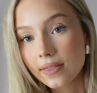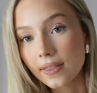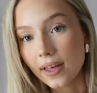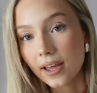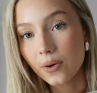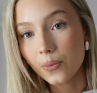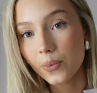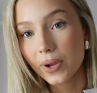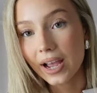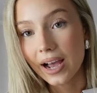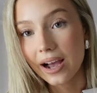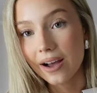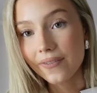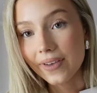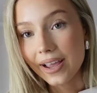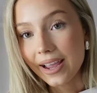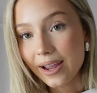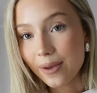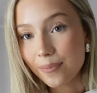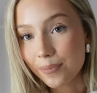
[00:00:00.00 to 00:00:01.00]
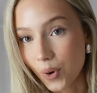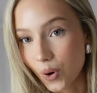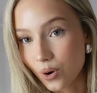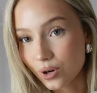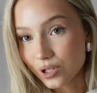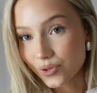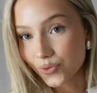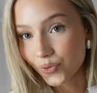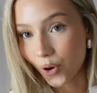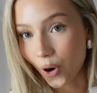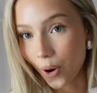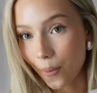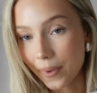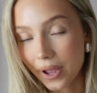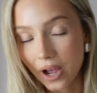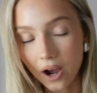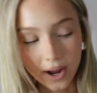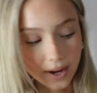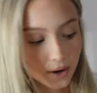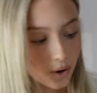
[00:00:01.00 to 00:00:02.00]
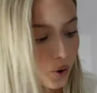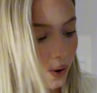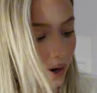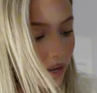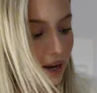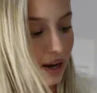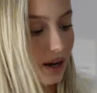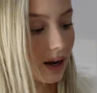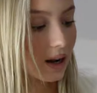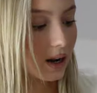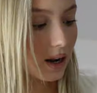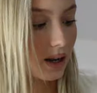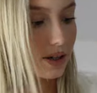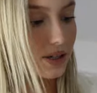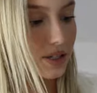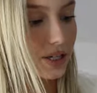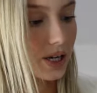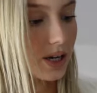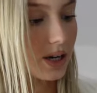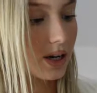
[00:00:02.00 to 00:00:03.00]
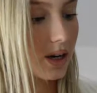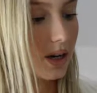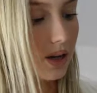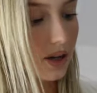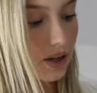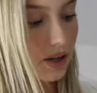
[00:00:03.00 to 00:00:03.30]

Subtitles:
Then we have a box from Iconic London.